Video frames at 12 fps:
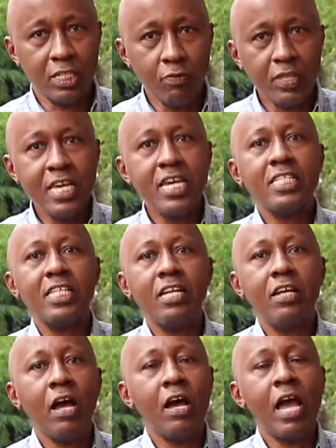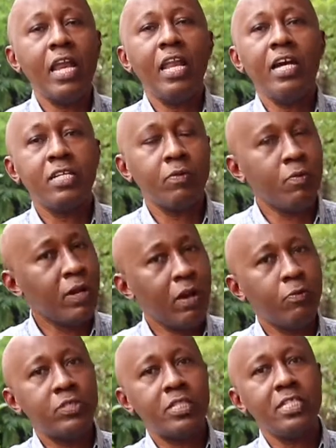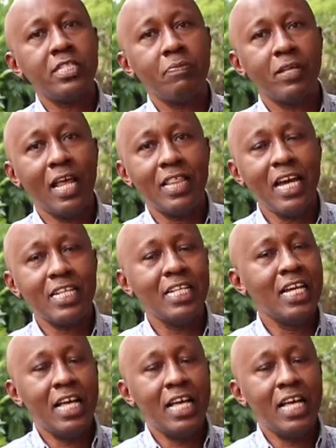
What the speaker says: Over the years, then I learned when I would see something like that,